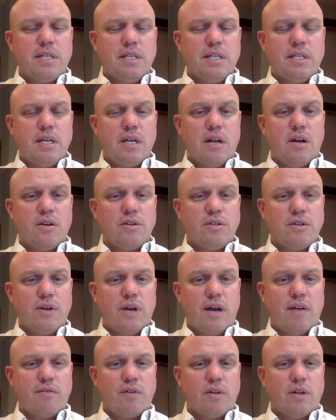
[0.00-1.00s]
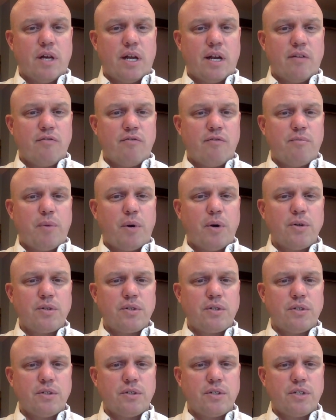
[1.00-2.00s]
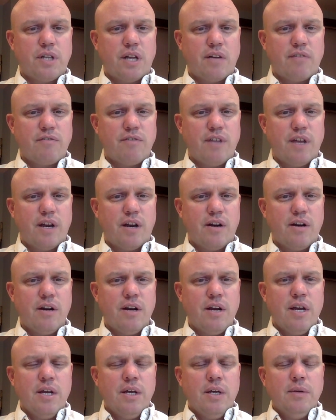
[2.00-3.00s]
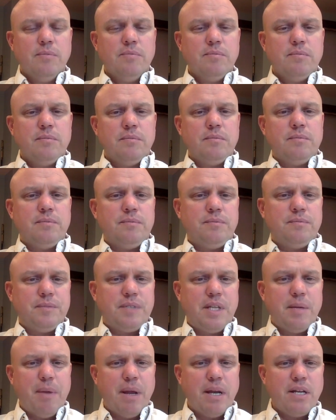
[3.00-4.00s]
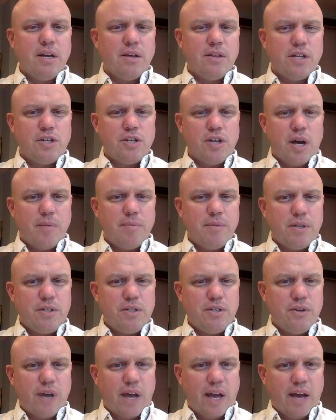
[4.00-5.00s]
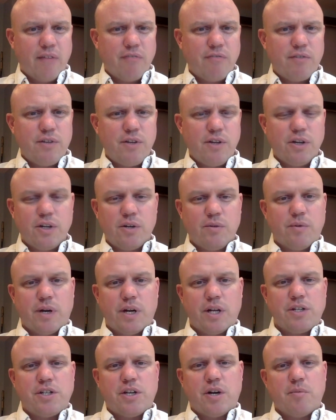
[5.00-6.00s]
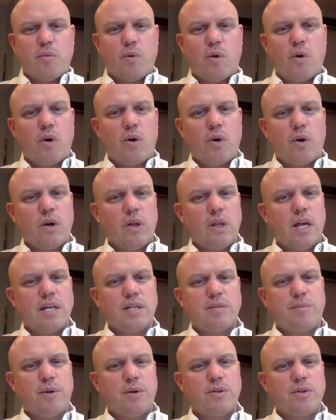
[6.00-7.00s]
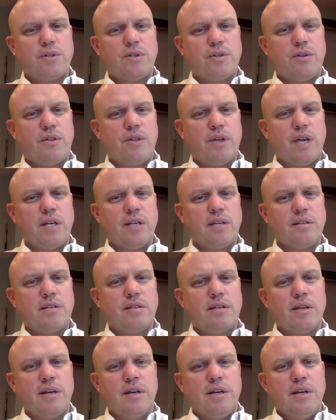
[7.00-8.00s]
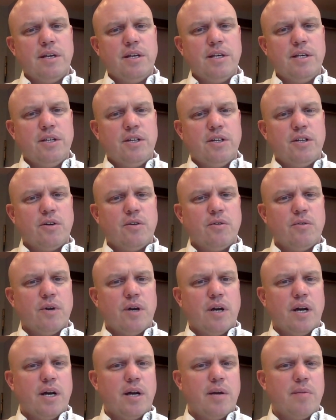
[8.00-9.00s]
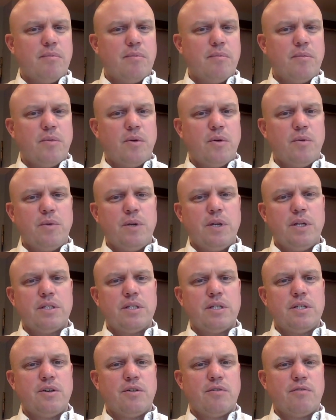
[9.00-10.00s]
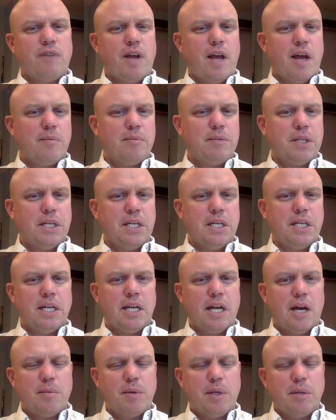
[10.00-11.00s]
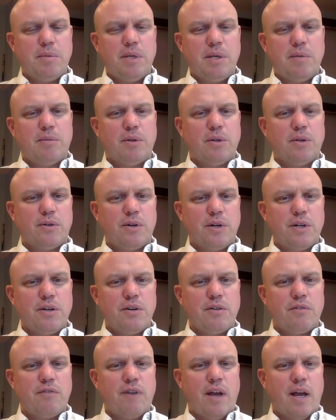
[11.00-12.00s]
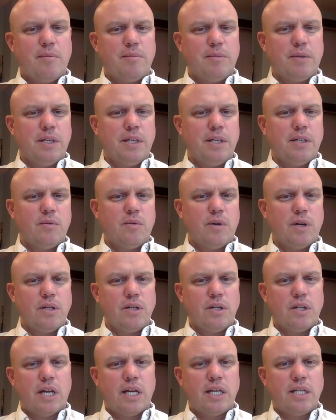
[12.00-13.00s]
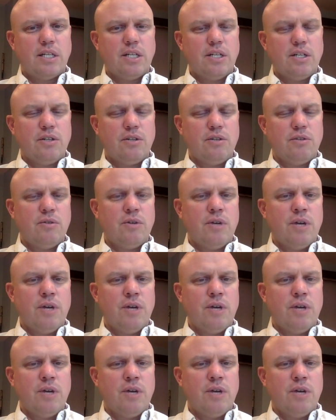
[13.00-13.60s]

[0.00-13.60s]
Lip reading: This can also have a lot of personal stuff there. Depending on the job that you have, you're going to want to share more or less personal things. Who is in your family and how many people are in your family and what you like to do.